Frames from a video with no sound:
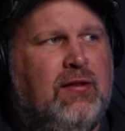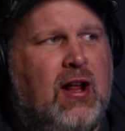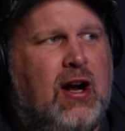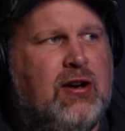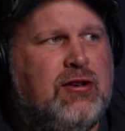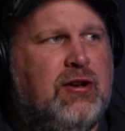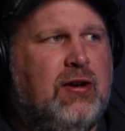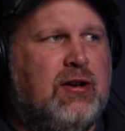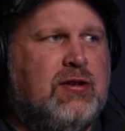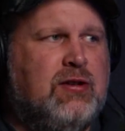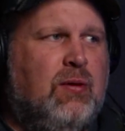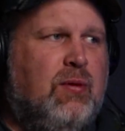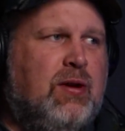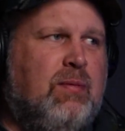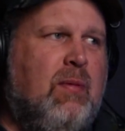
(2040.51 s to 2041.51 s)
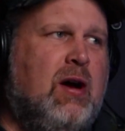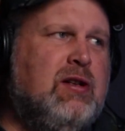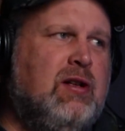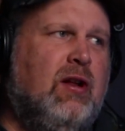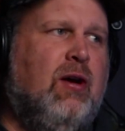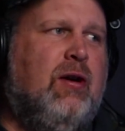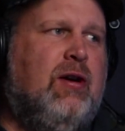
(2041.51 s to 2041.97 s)
and flatter shooting. So with
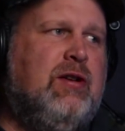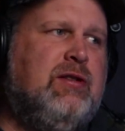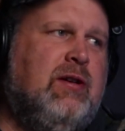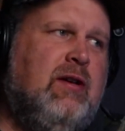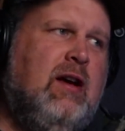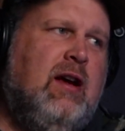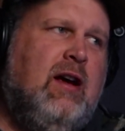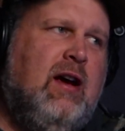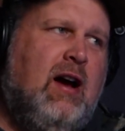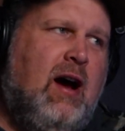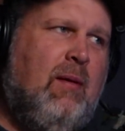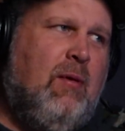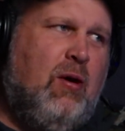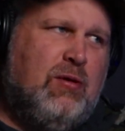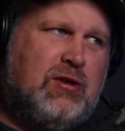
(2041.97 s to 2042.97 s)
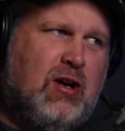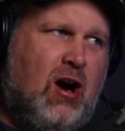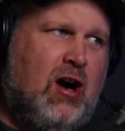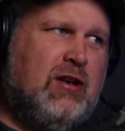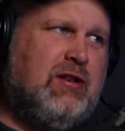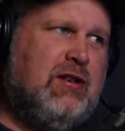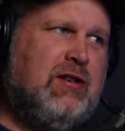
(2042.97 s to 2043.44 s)
muzzleloaders, I'm always
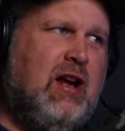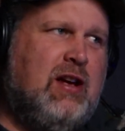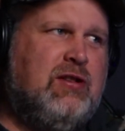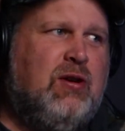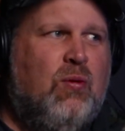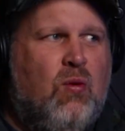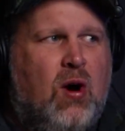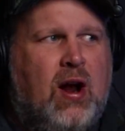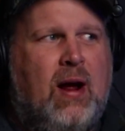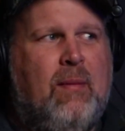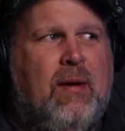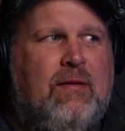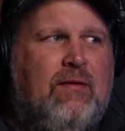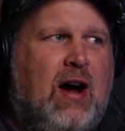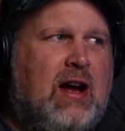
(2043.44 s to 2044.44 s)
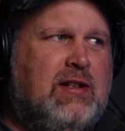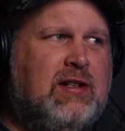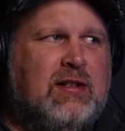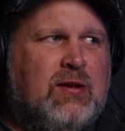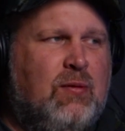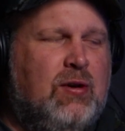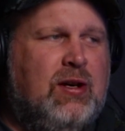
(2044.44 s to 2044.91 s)
cautious as to what I'm
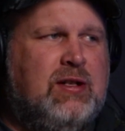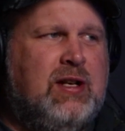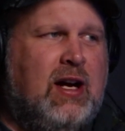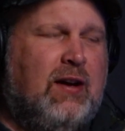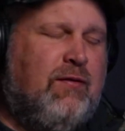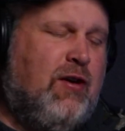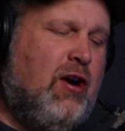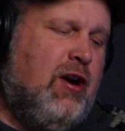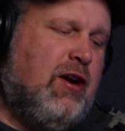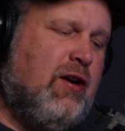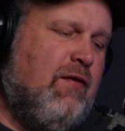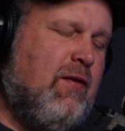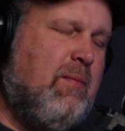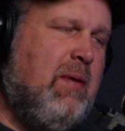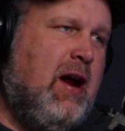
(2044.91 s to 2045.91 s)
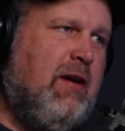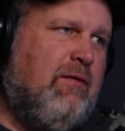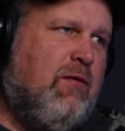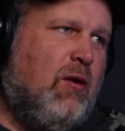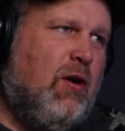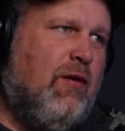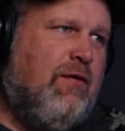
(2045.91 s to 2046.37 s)
advising someone to take. If you're hunting over bait
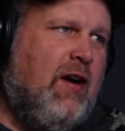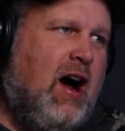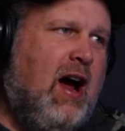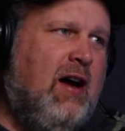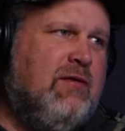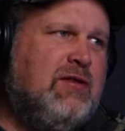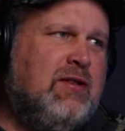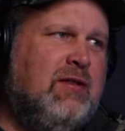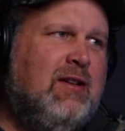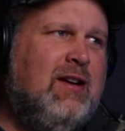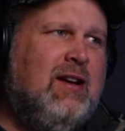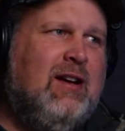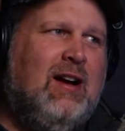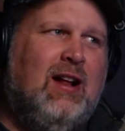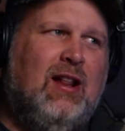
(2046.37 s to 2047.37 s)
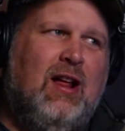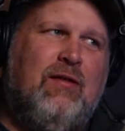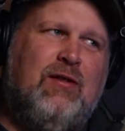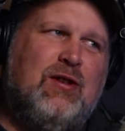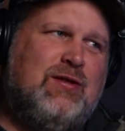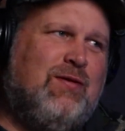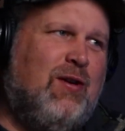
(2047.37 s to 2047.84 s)
405s, I
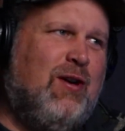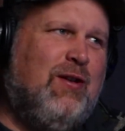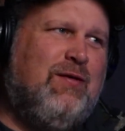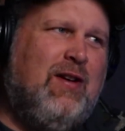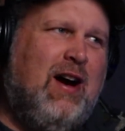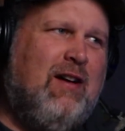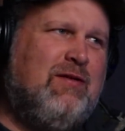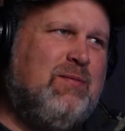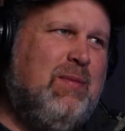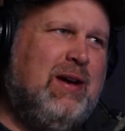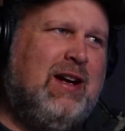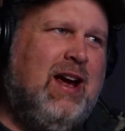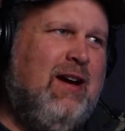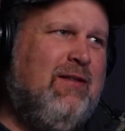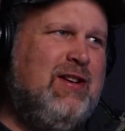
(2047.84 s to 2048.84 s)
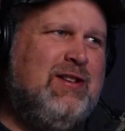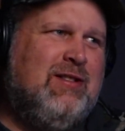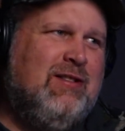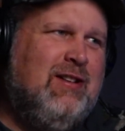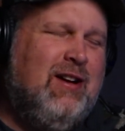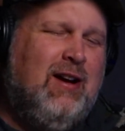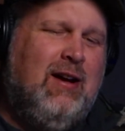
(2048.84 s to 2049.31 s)
love those 405s, big
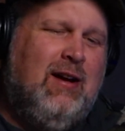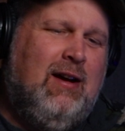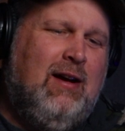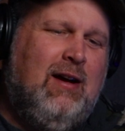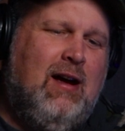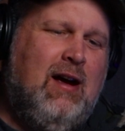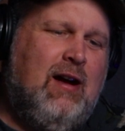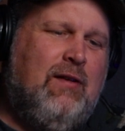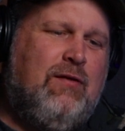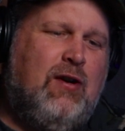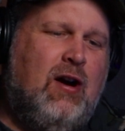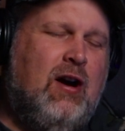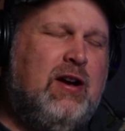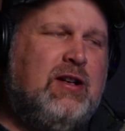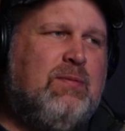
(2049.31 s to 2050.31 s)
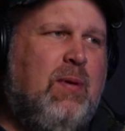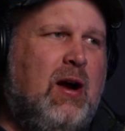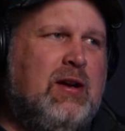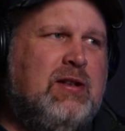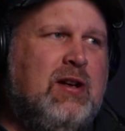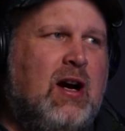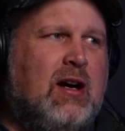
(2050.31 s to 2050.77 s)
heavies. And if you're hunting spot
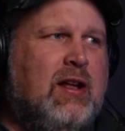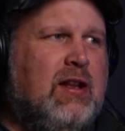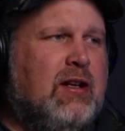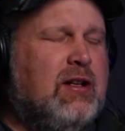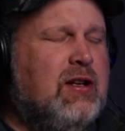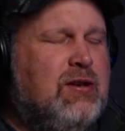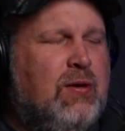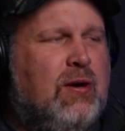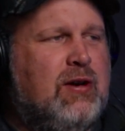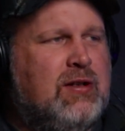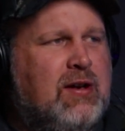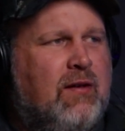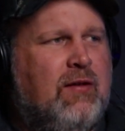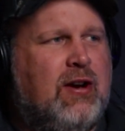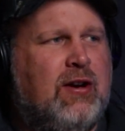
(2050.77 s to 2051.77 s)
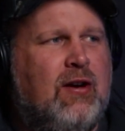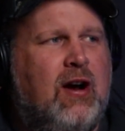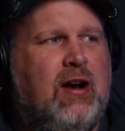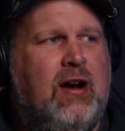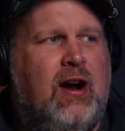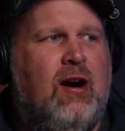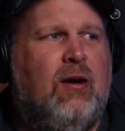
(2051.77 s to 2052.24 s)
and stalk, I think the 270
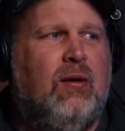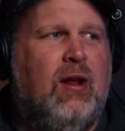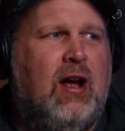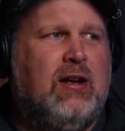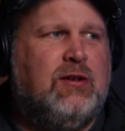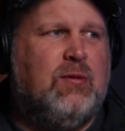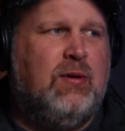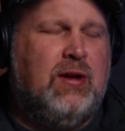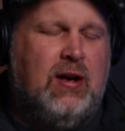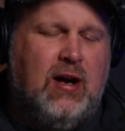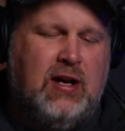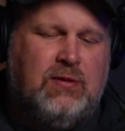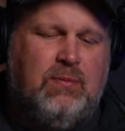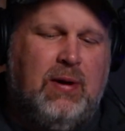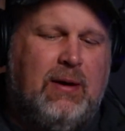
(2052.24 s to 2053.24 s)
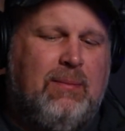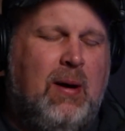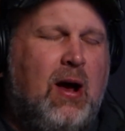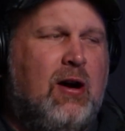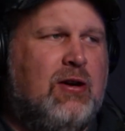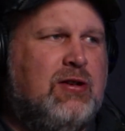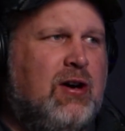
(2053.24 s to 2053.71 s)
grain Aerolites with a nice big
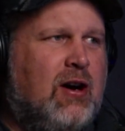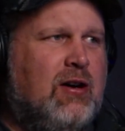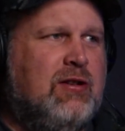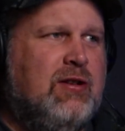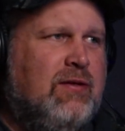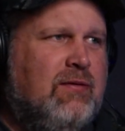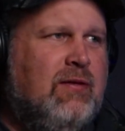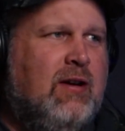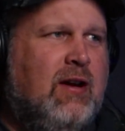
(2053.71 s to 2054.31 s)
powder charge and